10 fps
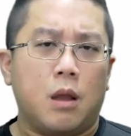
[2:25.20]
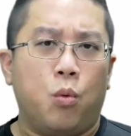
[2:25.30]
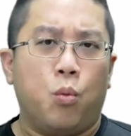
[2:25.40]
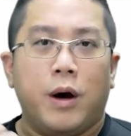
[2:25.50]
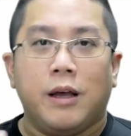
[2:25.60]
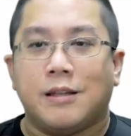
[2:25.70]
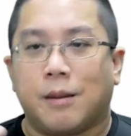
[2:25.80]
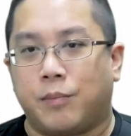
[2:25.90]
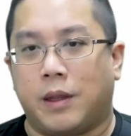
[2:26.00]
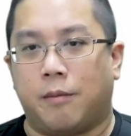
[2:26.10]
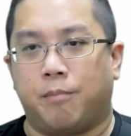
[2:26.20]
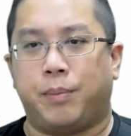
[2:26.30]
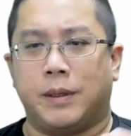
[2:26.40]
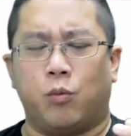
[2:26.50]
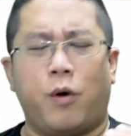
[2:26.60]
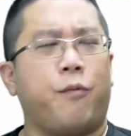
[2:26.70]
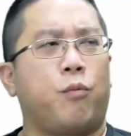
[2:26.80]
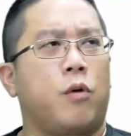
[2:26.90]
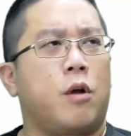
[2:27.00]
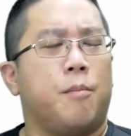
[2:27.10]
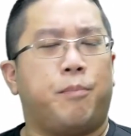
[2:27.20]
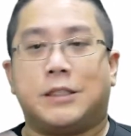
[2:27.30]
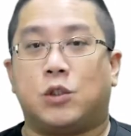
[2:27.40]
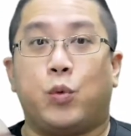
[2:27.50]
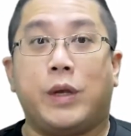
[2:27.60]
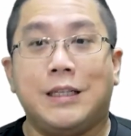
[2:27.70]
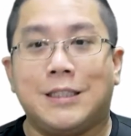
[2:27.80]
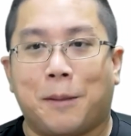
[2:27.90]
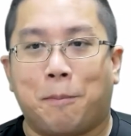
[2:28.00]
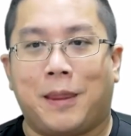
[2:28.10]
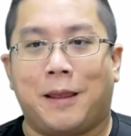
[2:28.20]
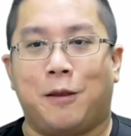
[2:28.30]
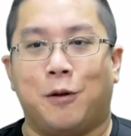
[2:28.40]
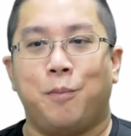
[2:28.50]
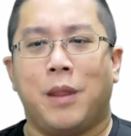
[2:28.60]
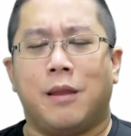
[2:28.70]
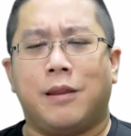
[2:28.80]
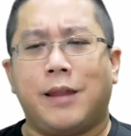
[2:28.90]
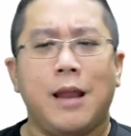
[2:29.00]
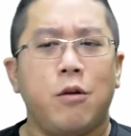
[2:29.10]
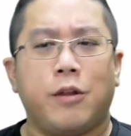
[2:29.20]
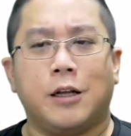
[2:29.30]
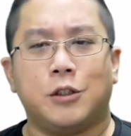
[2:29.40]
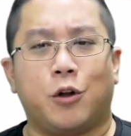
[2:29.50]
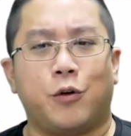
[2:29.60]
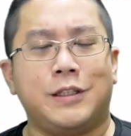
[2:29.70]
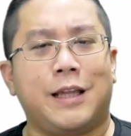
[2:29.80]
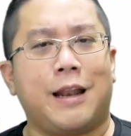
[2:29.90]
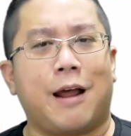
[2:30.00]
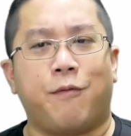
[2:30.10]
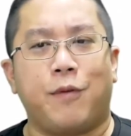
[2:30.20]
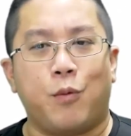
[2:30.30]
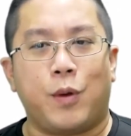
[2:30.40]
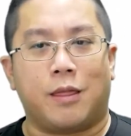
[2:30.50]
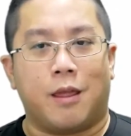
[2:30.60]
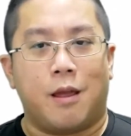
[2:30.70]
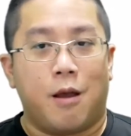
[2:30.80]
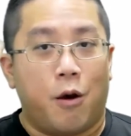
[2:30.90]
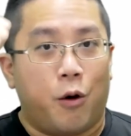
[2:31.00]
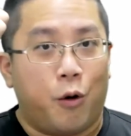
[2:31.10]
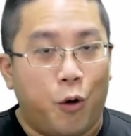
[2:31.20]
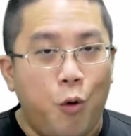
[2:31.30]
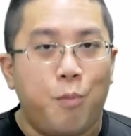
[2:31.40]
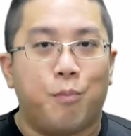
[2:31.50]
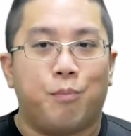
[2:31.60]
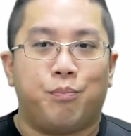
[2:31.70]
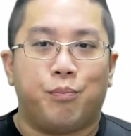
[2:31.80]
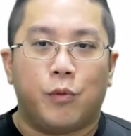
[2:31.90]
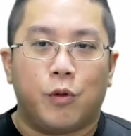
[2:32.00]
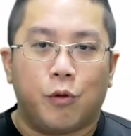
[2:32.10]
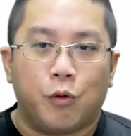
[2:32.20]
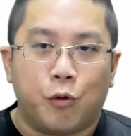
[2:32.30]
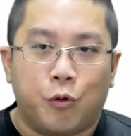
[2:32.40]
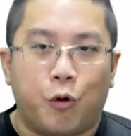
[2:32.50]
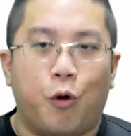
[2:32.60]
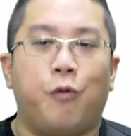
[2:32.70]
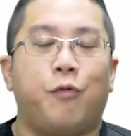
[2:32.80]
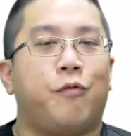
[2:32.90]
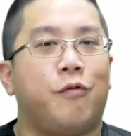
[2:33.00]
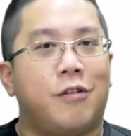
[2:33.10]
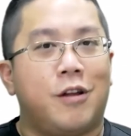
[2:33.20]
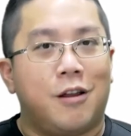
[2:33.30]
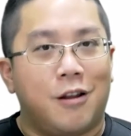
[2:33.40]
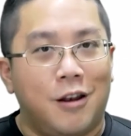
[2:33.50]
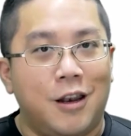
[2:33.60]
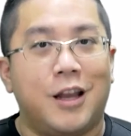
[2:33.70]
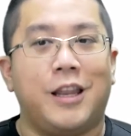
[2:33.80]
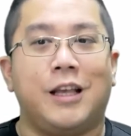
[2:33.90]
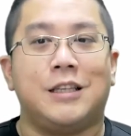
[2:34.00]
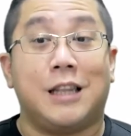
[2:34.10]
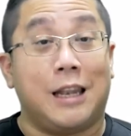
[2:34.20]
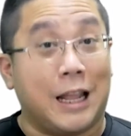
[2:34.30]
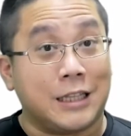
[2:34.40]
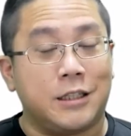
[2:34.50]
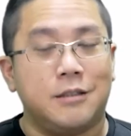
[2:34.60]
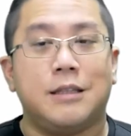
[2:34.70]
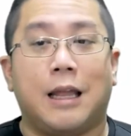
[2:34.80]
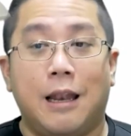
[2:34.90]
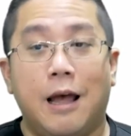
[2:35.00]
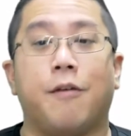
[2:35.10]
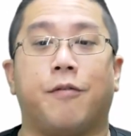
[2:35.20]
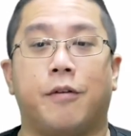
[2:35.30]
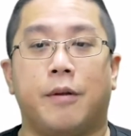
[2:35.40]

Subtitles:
worth something, worth pursuing something, they tend to tell stories that are filled with hope, growth, learnings, lessons, and love.